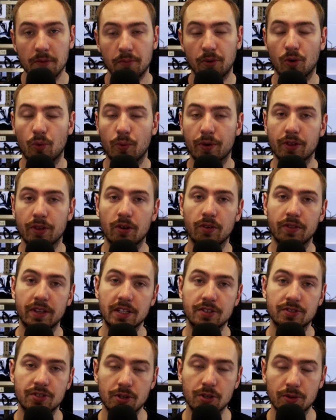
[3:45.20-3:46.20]
but with all
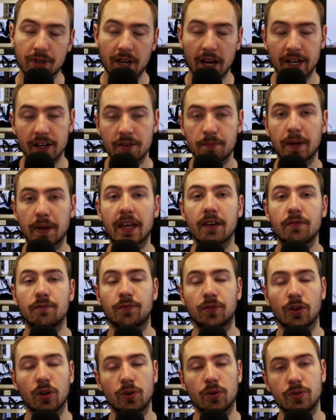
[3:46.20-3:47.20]
these new kind of big
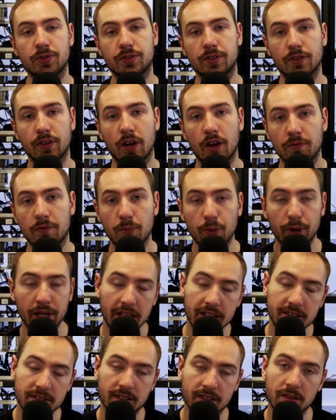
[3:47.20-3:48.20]
inflows of money
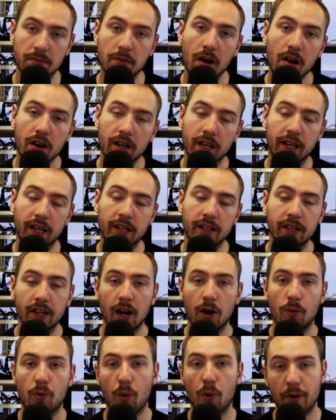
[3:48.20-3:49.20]
into the market,
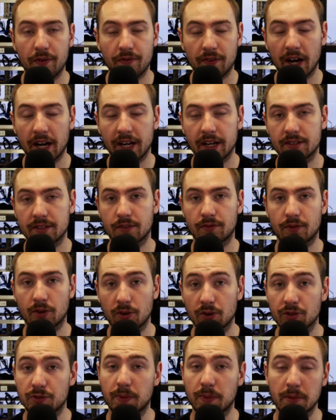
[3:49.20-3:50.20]
what we find is, of
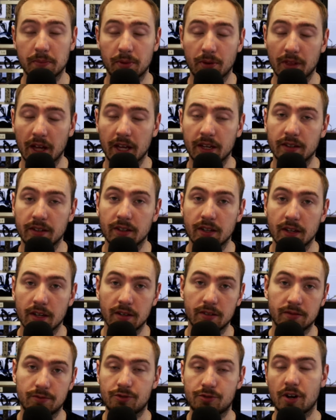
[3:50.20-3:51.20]
course, people then
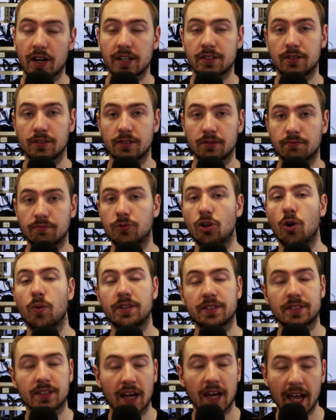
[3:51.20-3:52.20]
try to go
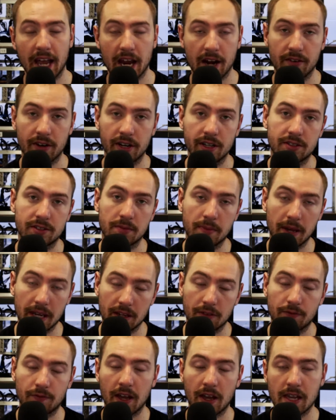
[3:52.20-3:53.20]
into that area to
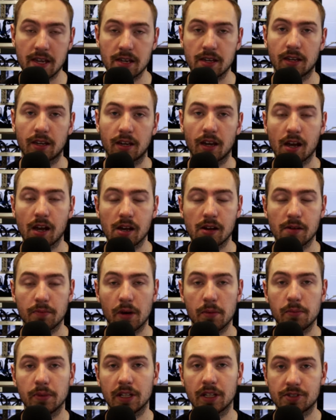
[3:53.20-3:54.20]
make fake and
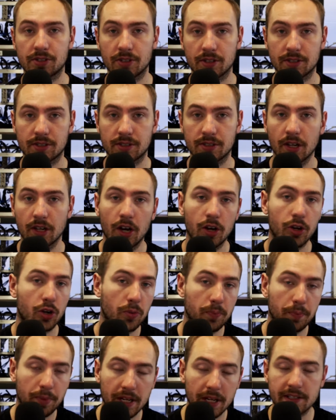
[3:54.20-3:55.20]
malicious
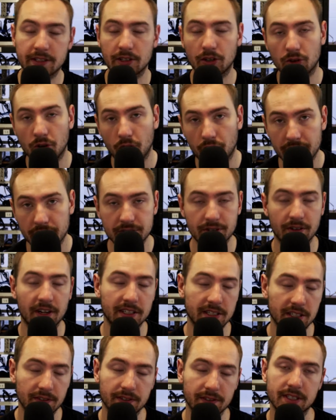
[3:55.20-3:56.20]
companies or coins or
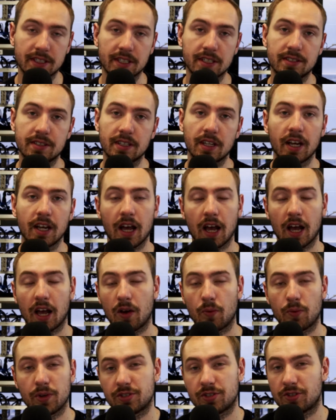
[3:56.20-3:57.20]
activities,
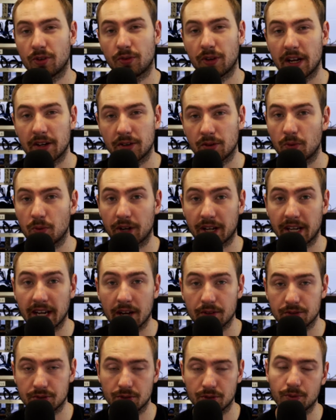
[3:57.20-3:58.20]
which don't end up working
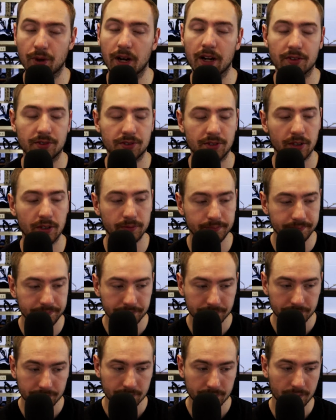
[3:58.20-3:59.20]
out too well. So
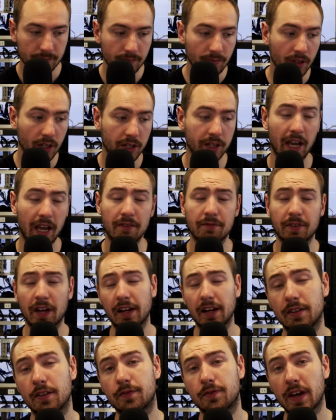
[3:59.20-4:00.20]
you have
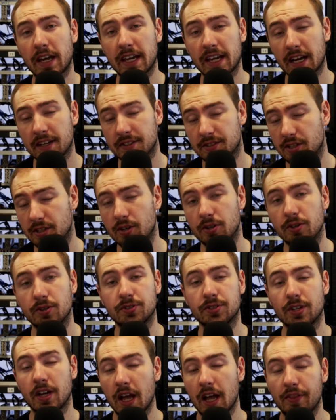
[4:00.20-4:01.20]
of the fake
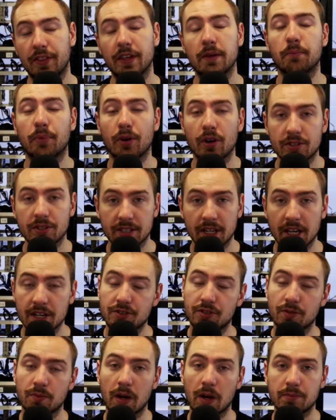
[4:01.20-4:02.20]
ICOs, the
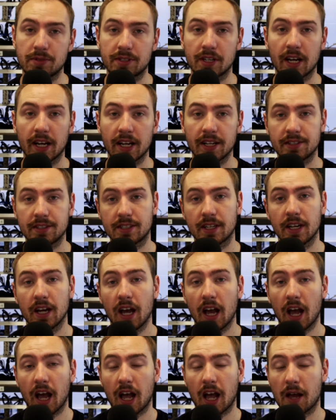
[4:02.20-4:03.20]
impersonation websites.
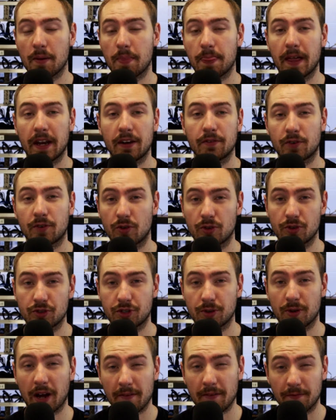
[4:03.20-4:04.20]
Then of course
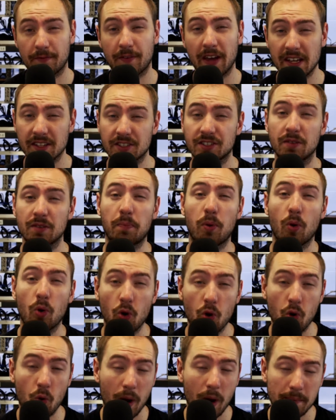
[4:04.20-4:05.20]
you have fake
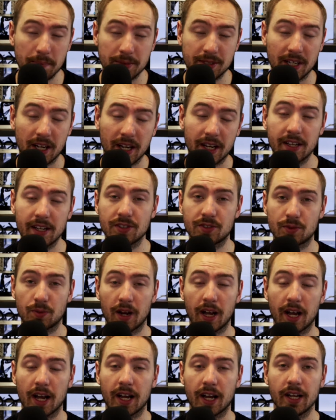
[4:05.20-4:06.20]
support websites
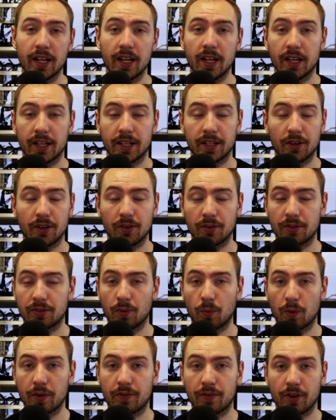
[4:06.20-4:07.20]
where,
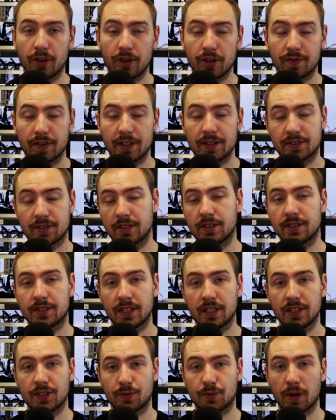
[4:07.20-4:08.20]
we've heard of
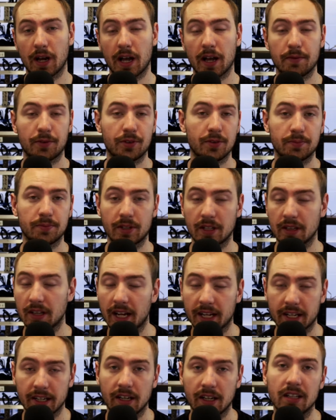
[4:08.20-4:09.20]
instances where something
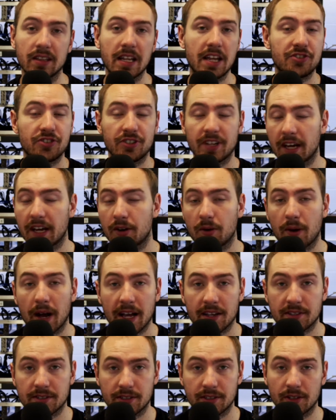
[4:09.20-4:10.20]
like a Ledger Nano
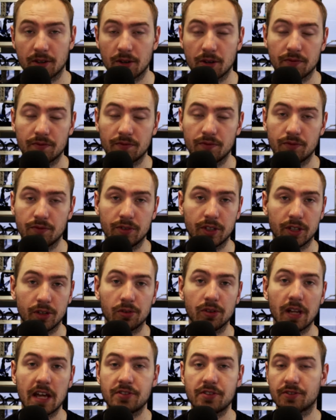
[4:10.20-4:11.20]
S,
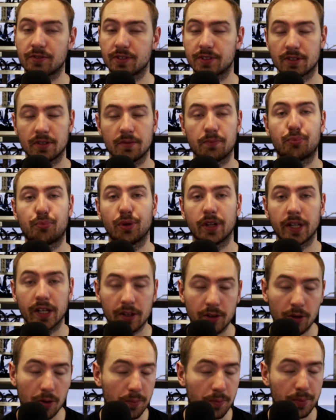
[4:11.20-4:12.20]
Ledger is a
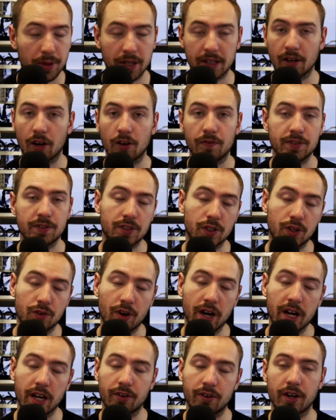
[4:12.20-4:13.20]
brilliant company that offers a
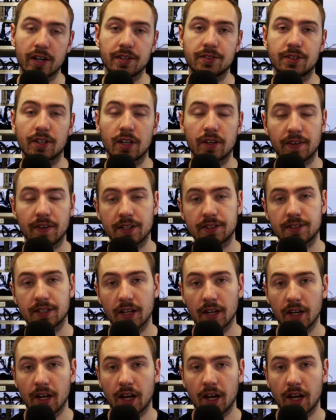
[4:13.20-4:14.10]
great service,